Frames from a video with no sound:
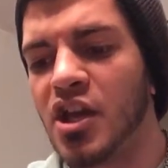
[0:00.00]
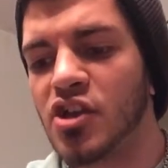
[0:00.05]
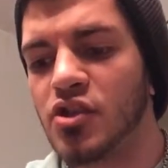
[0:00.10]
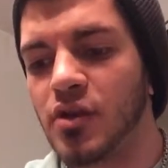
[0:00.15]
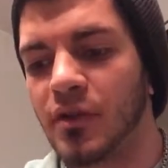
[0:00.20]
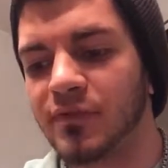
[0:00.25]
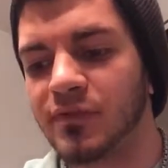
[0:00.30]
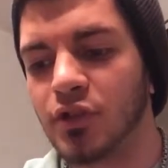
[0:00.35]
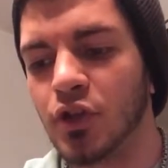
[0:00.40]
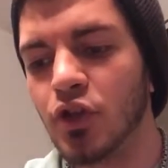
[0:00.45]

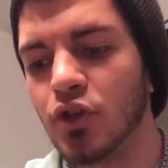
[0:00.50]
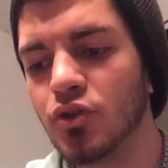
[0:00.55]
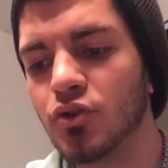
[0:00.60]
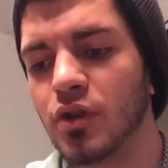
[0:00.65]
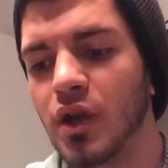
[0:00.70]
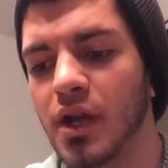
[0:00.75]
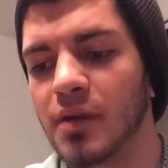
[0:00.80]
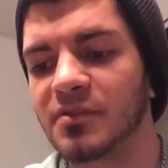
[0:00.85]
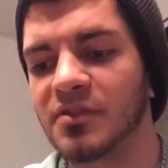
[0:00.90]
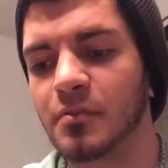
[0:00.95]
You have 2
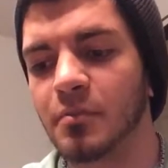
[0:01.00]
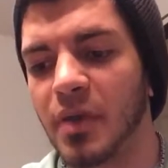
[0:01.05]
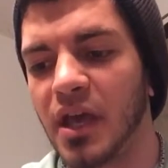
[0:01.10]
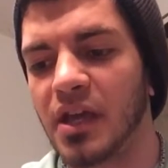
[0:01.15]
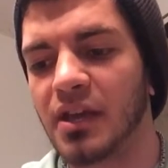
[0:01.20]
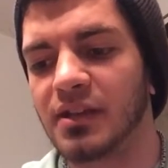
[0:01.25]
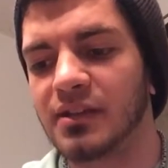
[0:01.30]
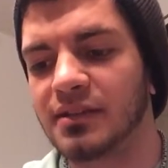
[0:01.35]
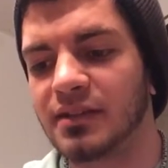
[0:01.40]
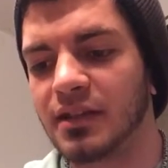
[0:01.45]
grams of
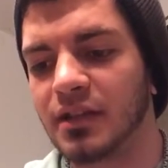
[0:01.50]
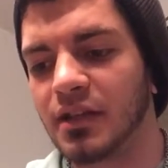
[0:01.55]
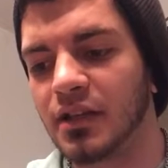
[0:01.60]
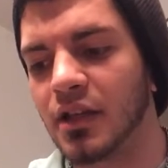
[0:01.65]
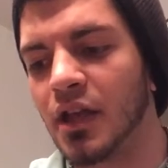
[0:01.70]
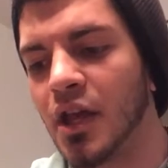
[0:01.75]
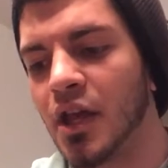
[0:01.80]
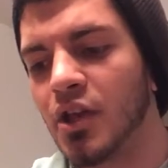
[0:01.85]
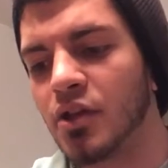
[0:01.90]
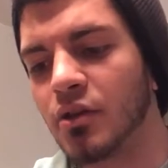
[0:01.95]
betaine.
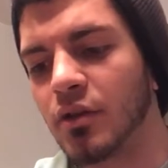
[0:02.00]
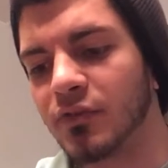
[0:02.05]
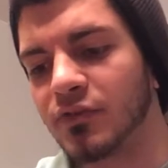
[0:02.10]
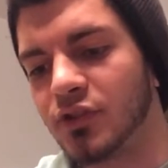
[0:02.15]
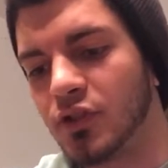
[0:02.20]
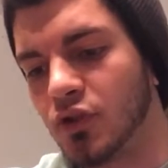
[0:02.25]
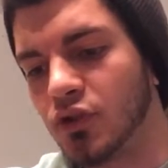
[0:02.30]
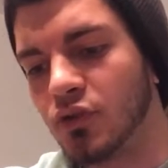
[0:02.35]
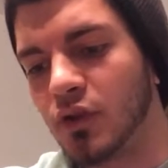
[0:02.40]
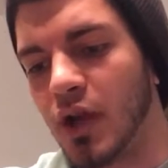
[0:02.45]
You have
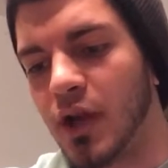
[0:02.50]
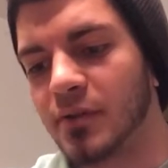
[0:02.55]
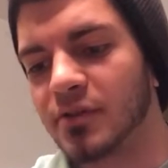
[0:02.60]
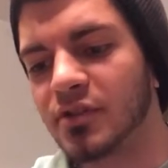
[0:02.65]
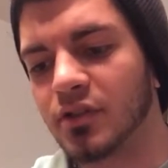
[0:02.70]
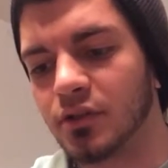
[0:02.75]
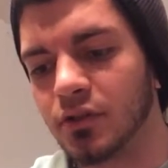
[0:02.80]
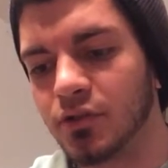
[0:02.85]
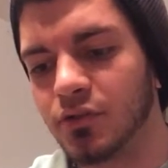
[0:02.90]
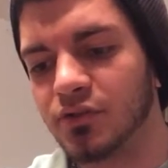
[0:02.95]
2
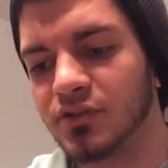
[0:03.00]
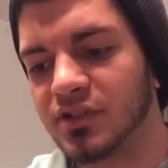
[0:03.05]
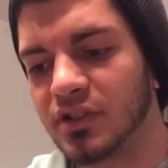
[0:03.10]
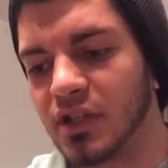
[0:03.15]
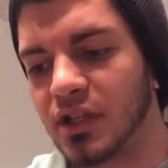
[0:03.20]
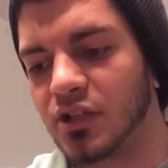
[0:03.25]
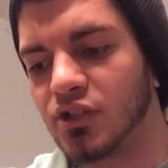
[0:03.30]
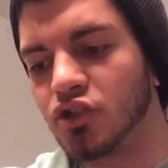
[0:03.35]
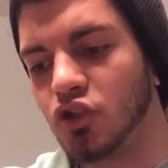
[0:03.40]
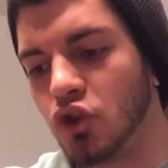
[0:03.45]
grams of
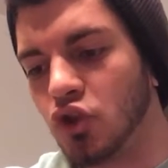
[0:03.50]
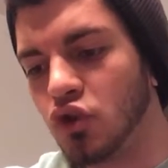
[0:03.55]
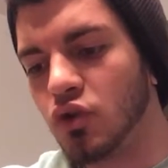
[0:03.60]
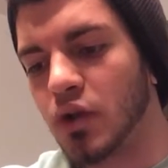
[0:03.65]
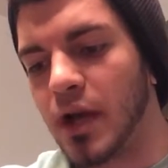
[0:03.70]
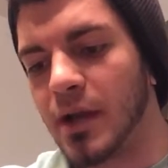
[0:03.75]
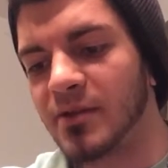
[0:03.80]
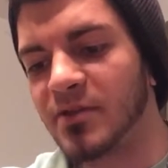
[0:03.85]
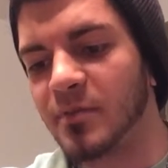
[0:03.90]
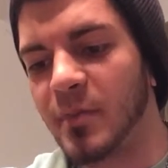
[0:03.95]
leucine, 2
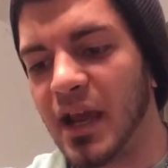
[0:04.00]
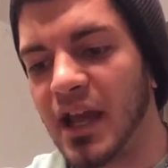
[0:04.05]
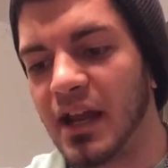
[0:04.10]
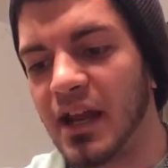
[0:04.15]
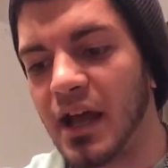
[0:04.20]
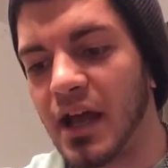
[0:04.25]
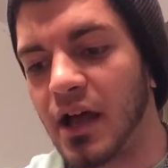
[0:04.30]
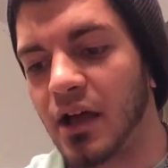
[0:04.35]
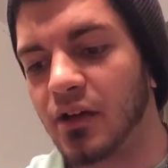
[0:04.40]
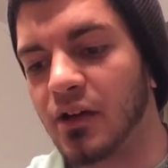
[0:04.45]
grams
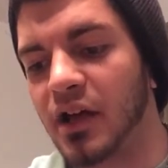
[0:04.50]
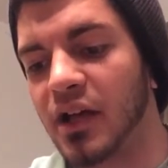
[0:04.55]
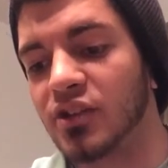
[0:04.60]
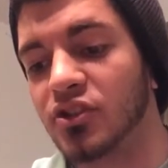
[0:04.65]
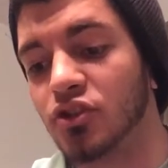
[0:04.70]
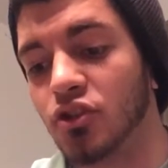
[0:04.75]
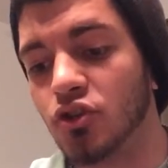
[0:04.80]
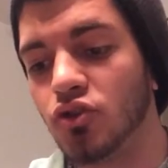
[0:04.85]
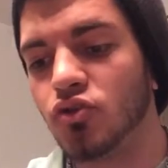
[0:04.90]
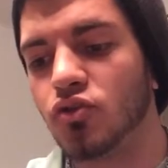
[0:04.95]
beta-alanine,
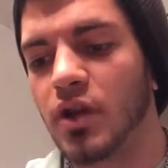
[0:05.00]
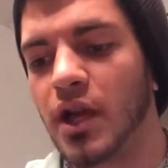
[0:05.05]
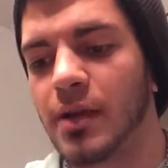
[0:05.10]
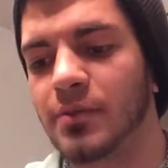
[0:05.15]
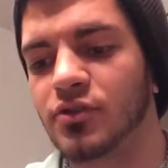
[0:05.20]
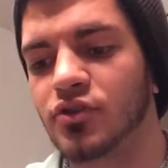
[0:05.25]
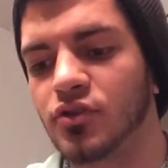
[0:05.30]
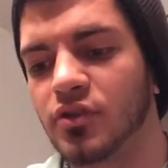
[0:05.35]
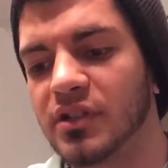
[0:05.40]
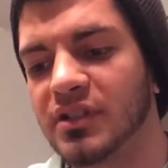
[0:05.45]
2
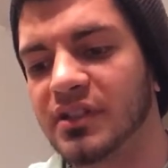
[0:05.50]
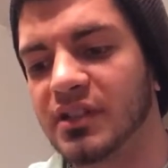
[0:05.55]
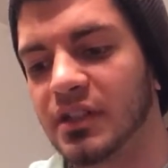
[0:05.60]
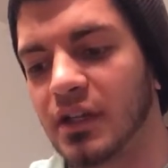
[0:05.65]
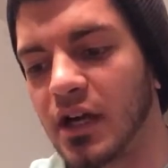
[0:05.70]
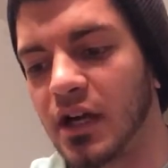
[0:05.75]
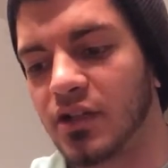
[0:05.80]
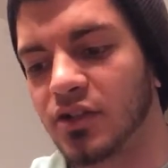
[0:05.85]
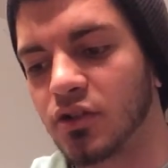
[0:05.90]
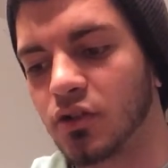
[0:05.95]
grams creatine
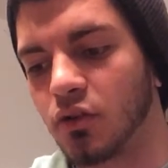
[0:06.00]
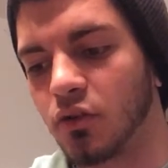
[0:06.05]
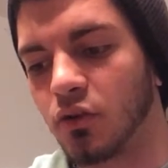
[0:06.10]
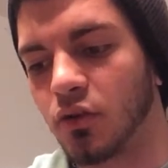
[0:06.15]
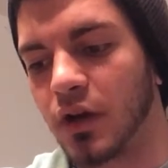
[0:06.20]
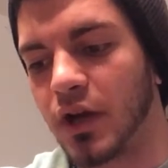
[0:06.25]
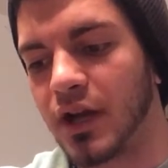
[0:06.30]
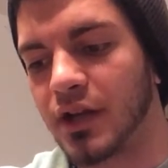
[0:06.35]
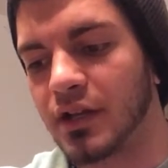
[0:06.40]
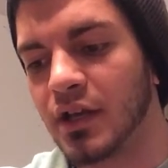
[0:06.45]

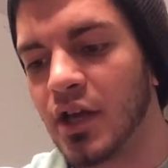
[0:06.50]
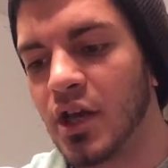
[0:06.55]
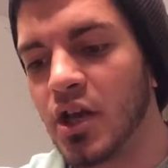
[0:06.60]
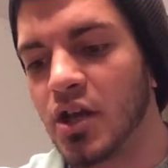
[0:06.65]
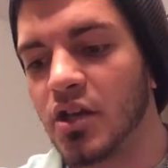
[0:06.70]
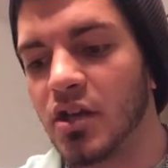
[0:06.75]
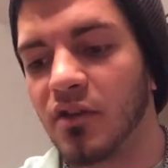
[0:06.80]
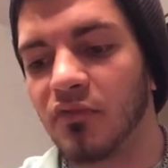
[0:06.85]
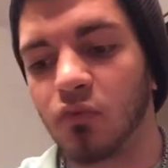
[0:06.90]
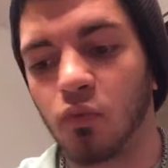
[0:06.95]
hydrochloride.
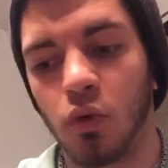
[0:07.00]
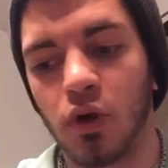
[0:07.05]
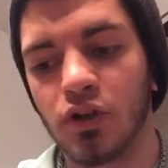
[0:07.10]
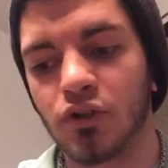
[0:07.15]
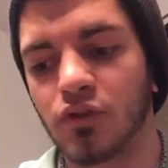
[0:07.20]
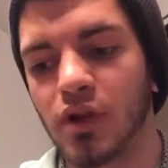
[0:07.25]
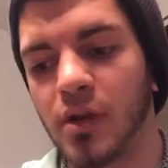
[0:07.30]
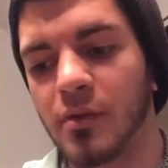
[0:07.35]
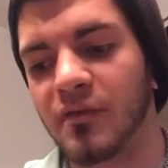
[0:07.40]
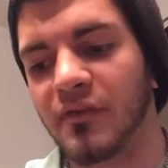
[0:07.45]
You have 1
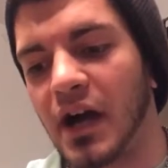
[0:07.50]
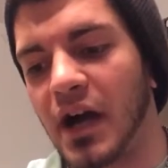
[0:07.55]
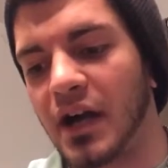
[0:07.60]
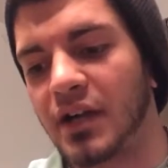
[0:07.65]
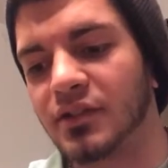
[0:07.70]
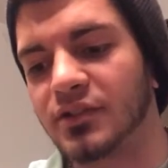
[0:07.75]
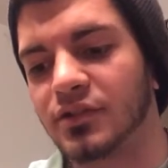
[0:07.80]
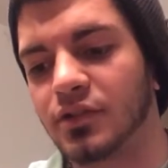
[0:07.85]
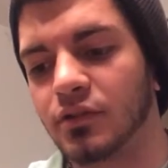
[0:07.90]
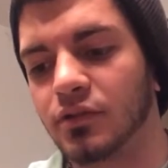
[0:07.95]
gram of
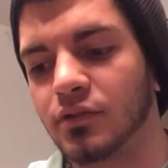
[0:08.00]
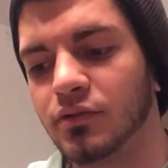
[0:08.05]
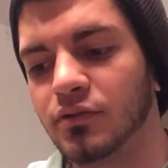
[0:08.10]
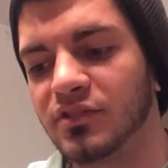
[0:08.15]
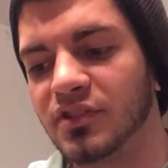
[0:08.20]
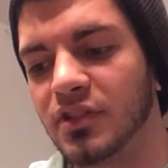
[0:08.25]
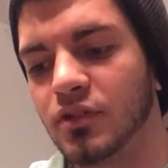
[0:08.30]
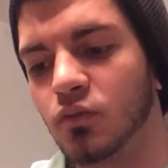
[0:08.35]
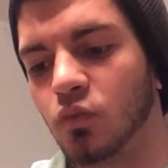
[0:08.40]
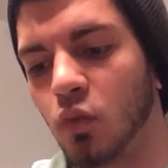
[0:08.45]

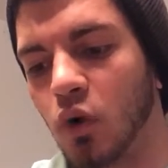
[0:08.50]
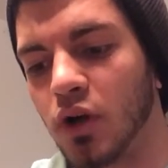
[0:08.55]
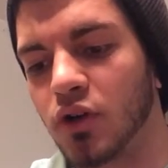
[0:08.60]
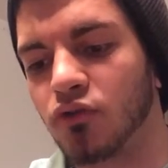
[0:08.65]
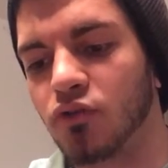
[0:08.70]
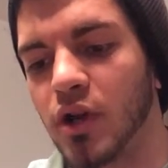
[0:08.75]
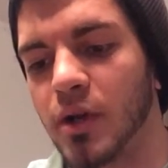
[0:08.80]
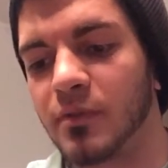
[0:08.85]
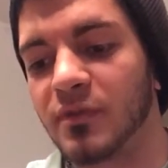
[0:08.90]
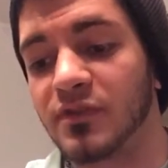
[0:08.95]
isoleucine, 1
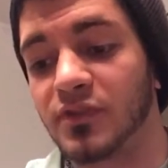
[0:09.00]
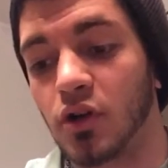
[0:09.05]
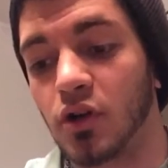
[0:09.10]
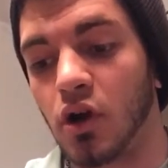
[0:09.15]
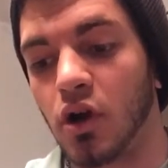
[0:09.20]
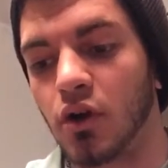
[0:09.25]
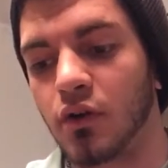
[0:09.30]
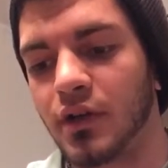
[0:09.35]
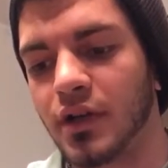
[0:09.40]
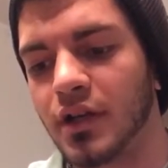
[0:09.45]
gram of
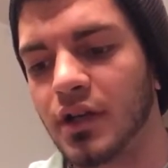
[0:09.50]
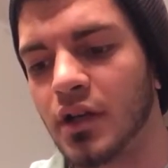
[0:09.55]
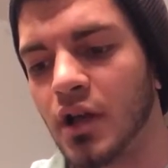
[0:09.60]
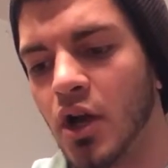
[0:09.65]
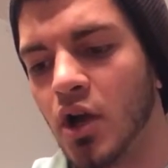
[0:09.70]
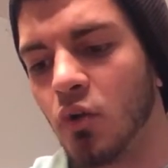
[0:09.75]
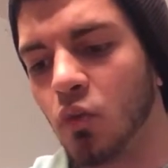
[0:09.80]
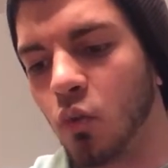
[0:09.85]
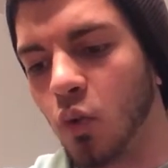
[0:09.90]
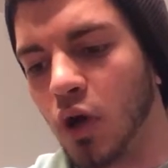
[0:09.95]
taurine,
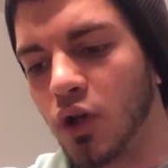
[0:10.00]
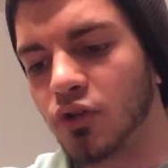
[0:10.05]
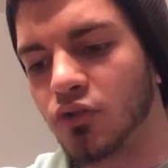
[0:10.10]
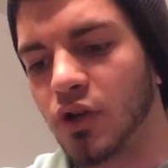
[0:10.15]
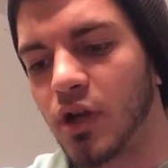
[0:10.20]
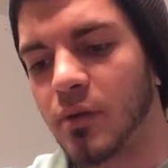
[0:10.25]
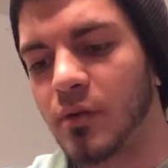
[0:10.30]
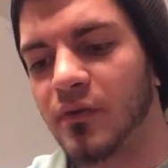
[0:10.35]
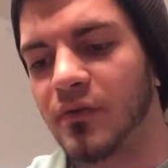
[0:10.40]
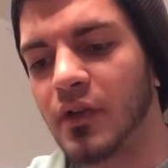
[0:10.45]
1
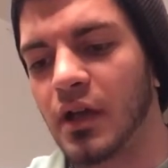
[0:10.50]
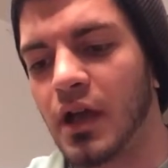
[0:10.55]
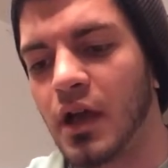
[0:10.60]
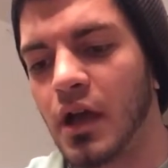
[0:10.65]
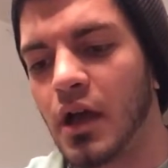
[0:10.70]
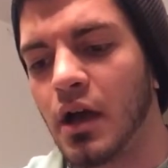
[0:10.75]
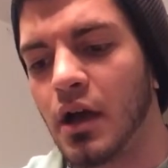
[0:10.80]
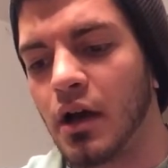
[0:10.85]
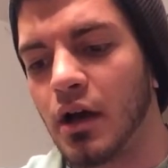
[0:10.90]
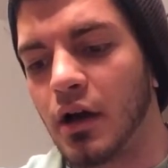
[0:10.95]
gram of
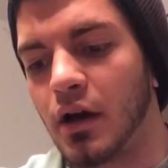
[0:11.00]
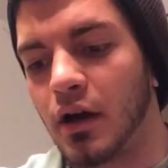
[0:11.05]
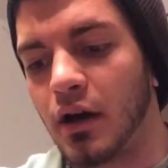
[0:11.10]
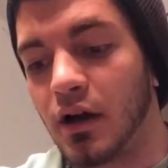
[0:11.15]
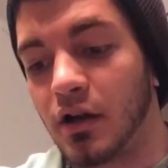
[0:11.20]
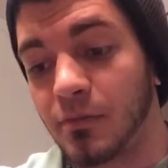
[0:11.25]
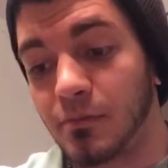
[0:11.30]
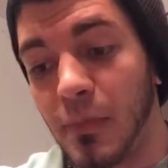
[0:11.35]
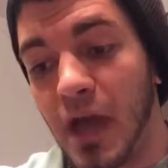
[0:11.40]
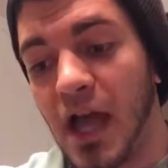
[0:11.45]

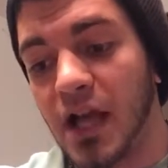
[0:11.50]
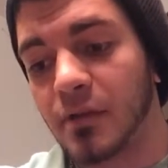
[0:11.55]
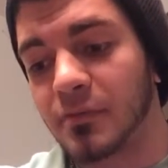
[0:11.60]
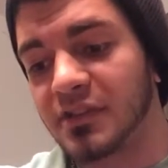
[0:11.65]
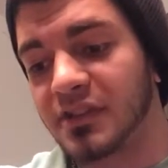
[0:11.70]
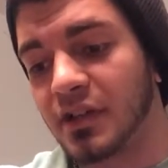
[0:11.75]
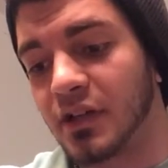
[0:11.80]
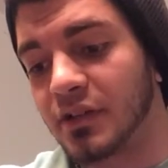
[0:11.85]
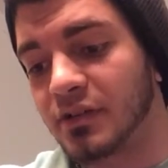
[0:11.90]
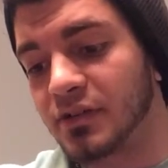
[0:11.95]

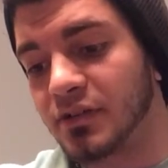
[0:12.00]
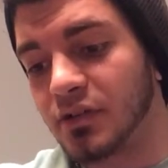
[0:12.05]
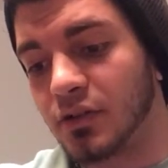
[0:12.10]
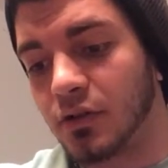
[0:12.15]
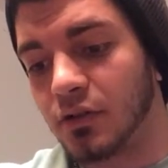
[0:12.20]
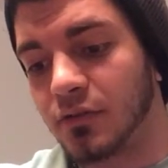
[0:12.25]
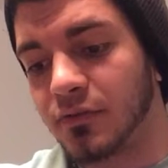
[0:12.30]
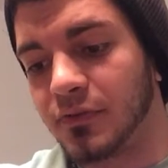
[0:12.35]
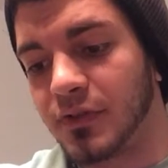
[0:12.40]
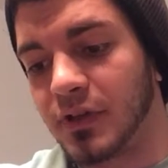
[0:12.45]
amagmatine
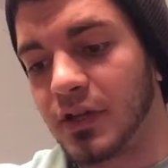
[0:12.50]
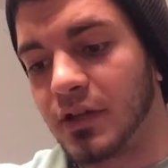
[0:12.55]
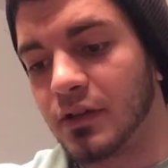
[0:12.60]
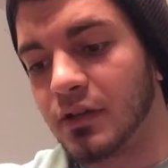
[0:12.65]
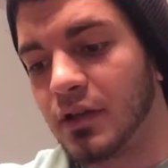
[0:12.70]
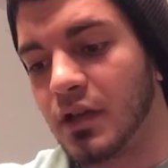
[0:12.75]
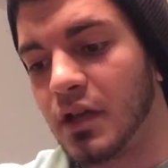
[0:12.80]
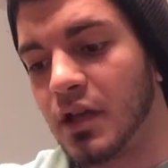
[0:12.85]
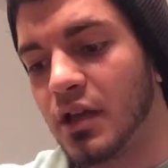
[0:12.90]
sulfate.